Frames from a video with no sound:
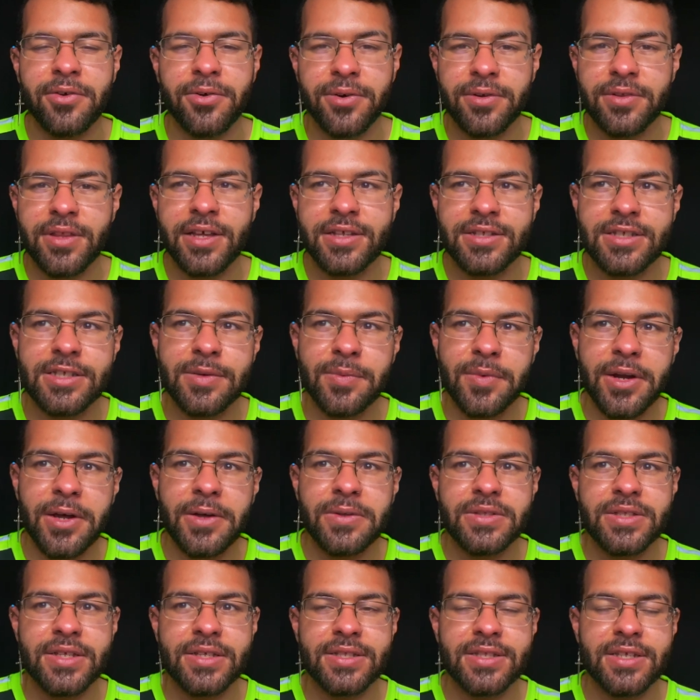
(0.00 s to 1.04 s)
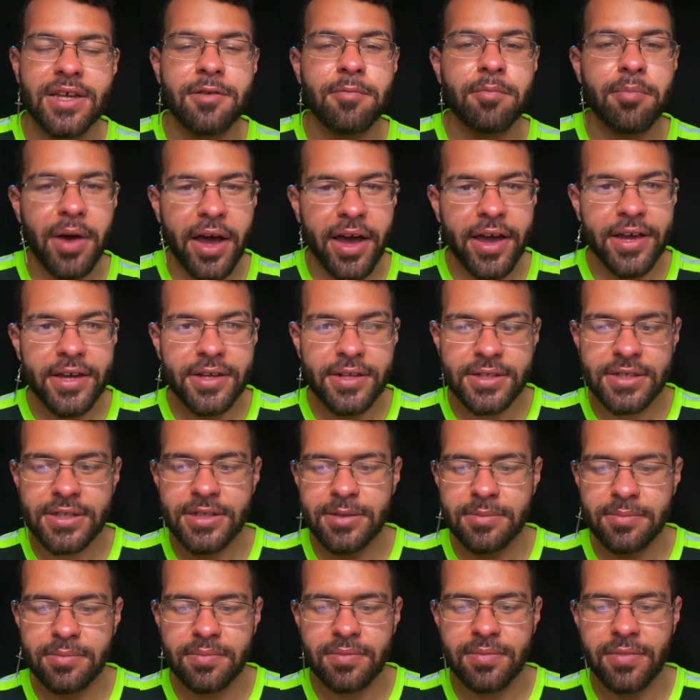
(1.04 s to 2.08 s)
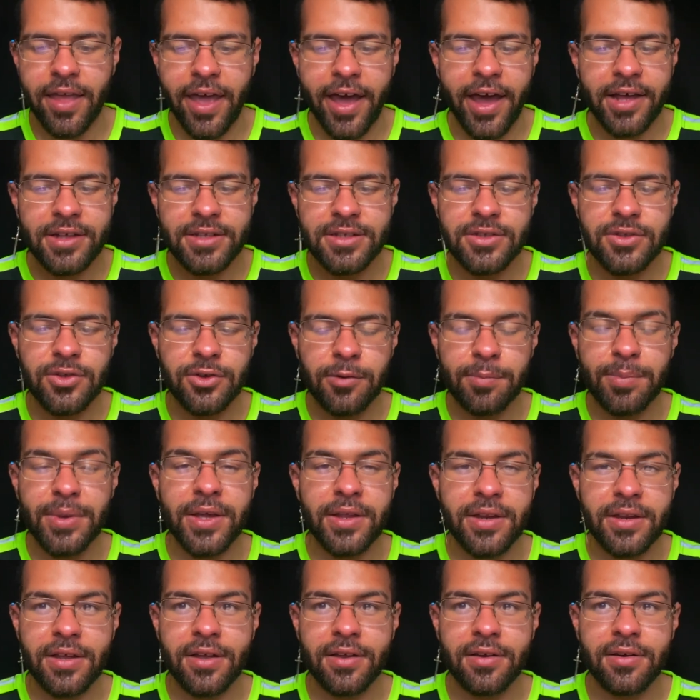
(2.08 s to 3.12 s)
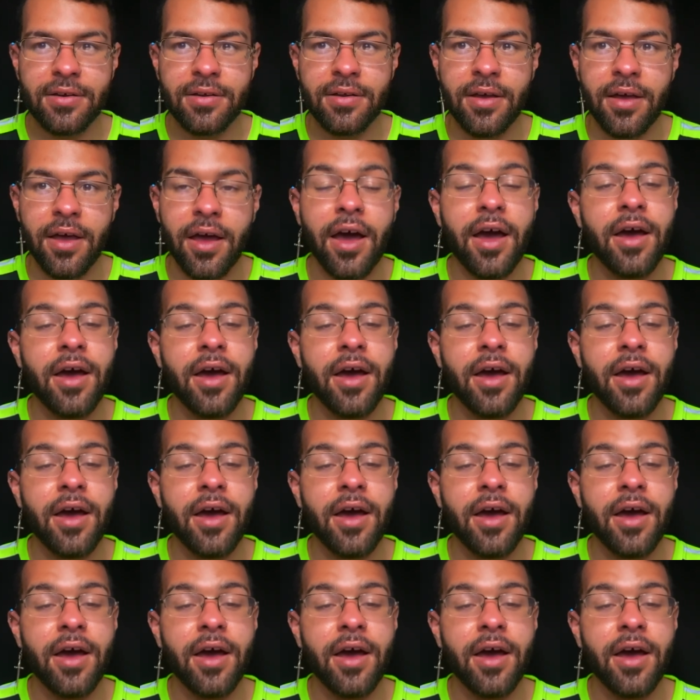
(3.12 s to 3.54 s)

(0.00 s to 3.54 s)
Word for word: or that someone else that's unbiased and ask their opinion